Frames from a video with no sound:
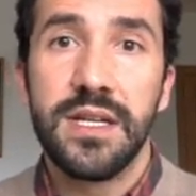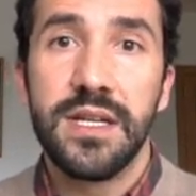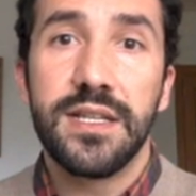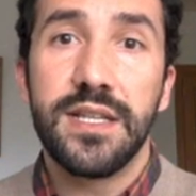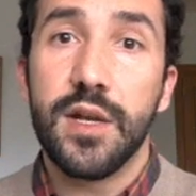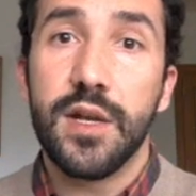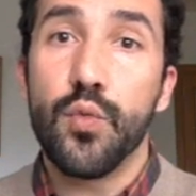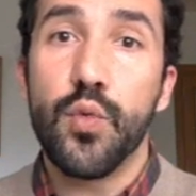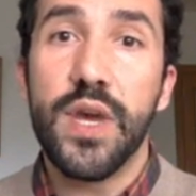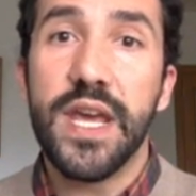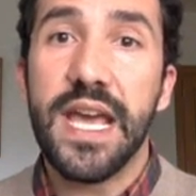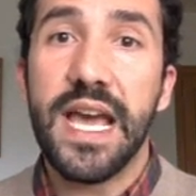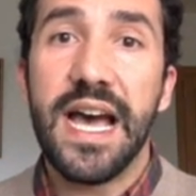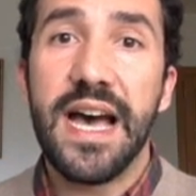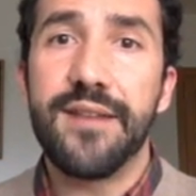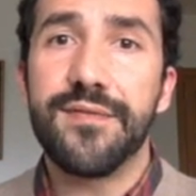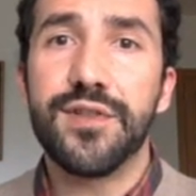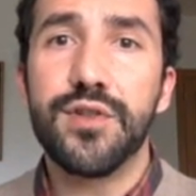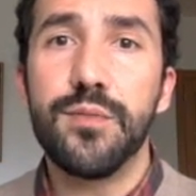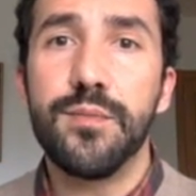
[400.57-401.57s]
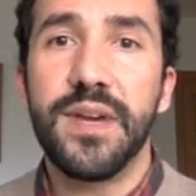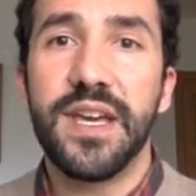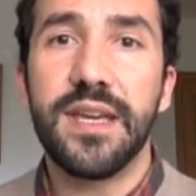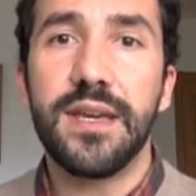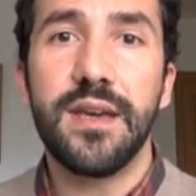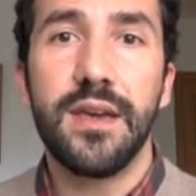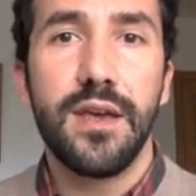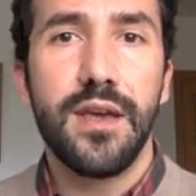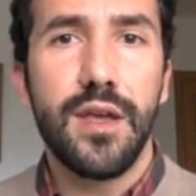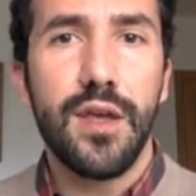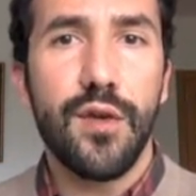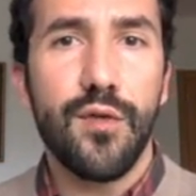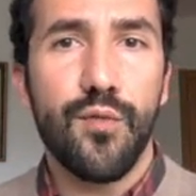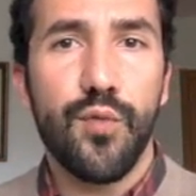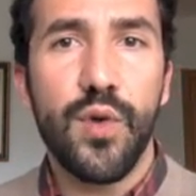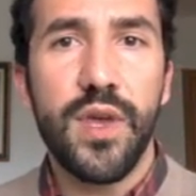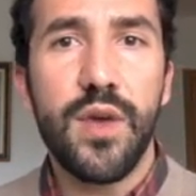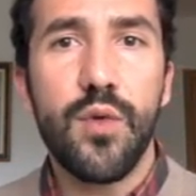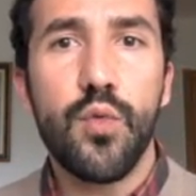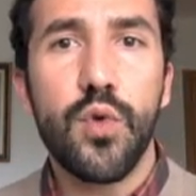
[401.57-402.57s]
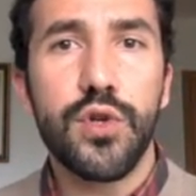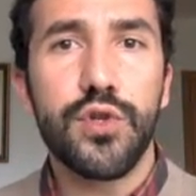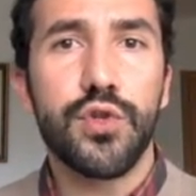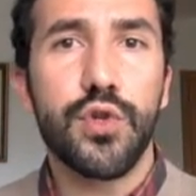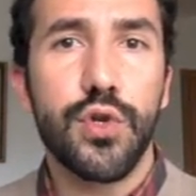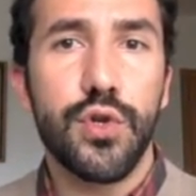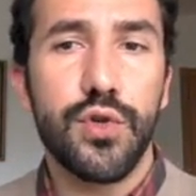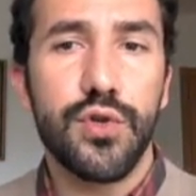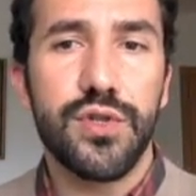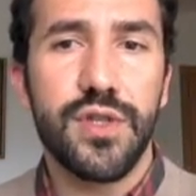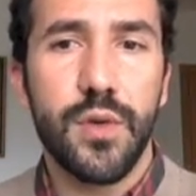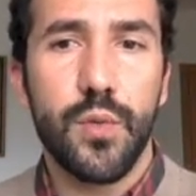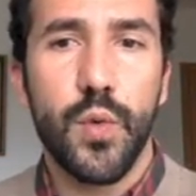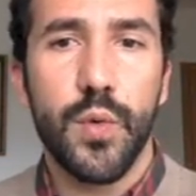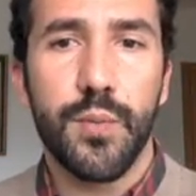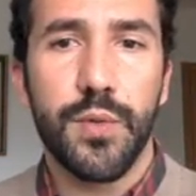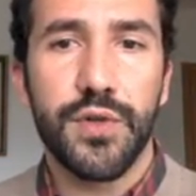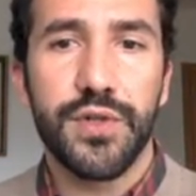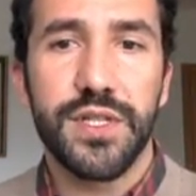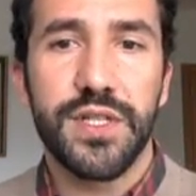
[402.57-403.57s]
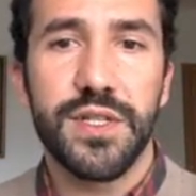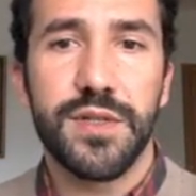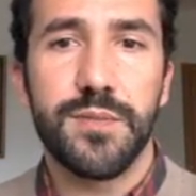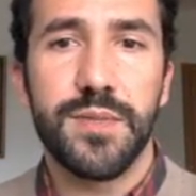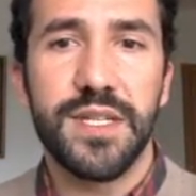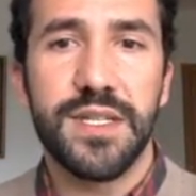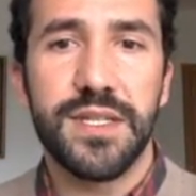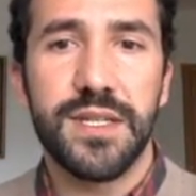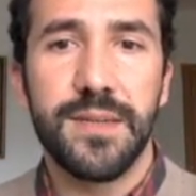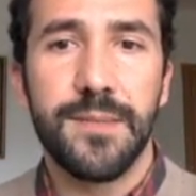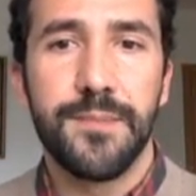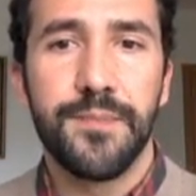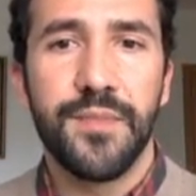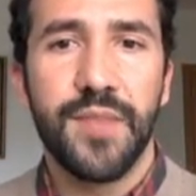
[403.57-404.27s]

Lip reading: that we have to make if we want to use the reported speech.